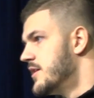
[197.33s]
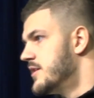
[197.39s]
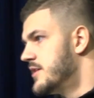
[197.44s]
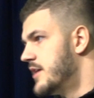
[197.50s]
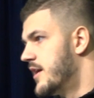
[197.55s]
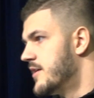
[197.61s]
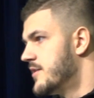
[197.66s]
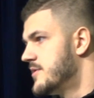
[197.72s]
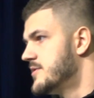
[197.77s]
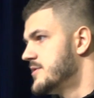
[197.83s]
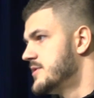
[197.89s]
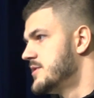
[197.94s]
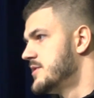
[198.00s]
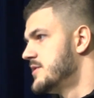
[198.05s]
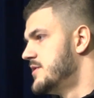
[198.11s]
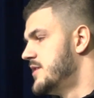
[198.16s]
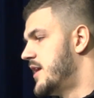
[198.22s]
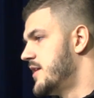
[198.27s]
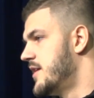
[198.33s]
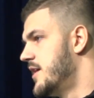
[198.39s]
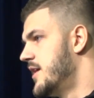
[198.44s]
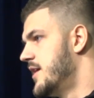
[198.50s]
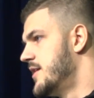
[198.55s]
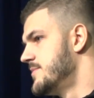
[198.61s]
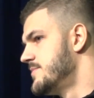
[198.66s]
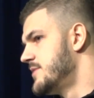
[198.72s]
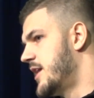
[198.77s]
Yeah, not
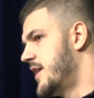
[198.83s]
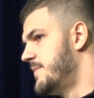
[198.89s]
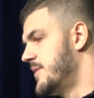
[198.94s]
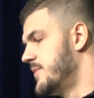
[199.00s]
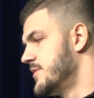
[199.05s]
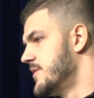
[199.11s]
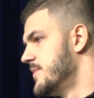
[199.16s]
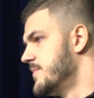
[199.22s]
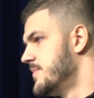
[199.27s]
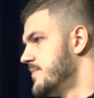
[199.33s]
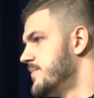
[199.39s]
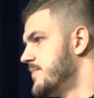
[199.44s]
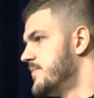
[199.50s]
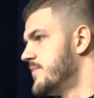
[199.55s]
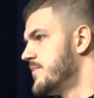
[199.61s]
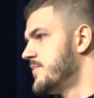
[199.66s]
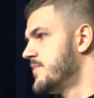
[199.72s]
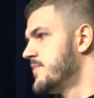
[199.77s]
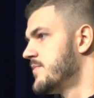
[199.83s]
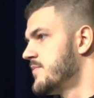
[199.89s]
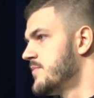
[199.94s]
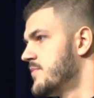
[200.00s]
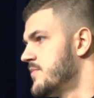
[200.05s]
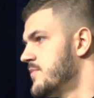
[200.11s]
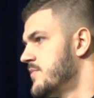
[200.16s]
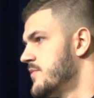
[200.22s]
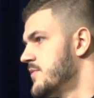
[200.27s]
uh, yeah. I've been with them.
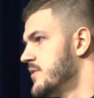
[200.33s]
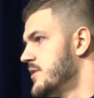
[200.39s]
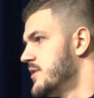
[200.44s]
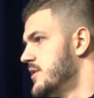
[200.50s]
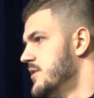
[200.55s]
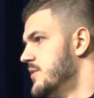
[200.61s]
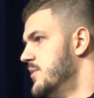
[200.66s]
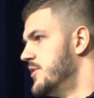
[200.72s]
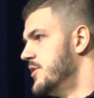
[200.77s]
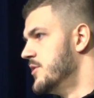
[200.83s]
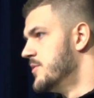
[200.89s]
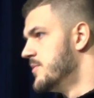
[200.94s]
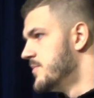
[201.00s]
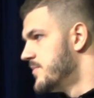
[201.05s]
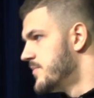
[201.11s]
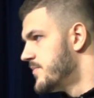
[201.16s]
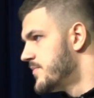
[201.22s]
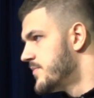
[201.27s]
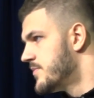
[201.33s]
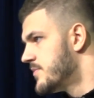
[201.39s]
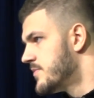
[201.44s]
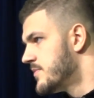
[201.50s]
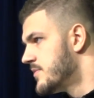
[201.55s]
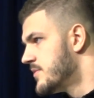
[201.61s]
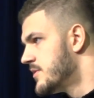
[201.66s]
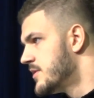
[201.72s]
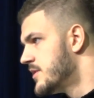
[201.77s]
With
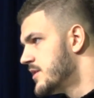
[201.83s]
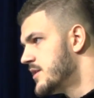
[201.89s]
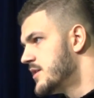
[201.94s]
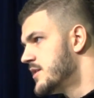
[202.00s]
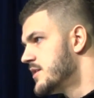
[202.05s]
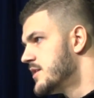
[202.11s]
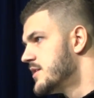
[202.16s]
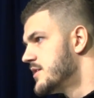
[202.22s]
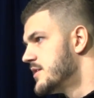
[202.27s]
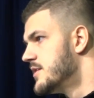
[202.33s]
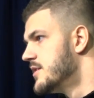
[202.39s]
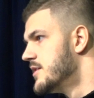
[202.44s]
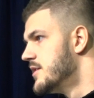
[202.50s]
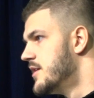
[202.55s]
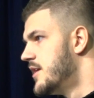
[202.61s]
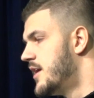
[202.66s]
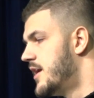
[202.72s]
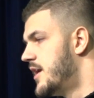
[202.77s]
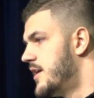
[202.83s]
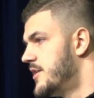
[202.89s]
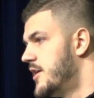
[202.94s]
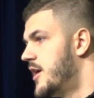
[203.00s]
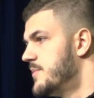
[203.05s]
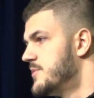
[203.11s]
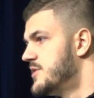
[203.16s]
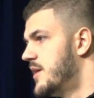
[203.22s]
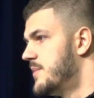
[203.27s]
who? Uh, no,
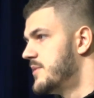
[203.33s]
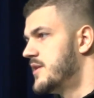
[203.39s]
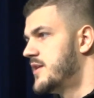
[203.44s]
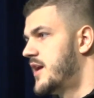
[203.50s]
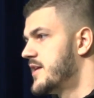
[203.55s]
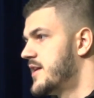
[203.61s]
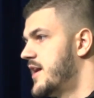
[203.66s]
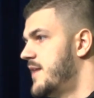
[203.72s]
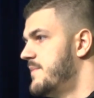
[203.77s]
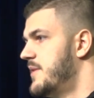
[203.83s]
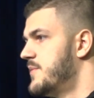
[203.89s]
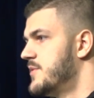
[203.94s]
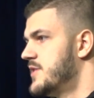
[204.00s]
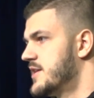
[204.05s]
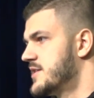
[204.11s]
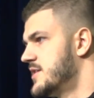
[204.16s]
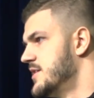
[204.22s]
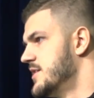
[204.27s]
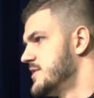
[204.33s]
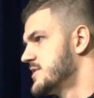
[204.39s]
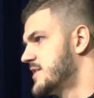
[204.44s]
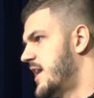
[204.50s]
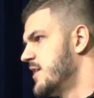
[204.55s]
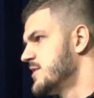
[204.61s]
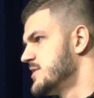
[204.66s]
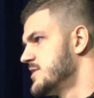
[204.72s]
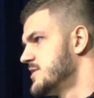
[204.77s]
I'm, I'm not yet. I met with like the
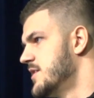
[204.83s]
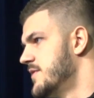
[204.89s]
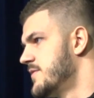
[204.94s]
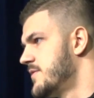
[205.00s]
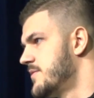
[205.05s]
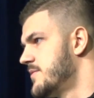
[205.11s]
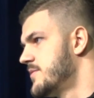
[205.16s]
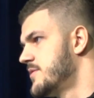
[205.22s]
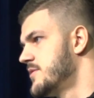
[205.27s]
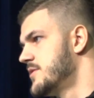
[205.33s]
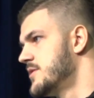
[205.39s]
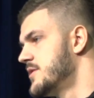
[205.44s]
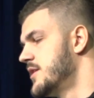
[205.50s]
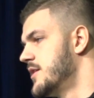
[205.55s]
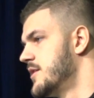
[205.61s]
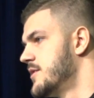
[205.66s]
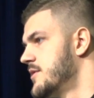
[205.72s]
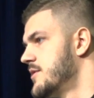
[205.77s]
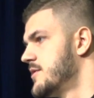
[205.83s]
scouts and stuff. Yeah.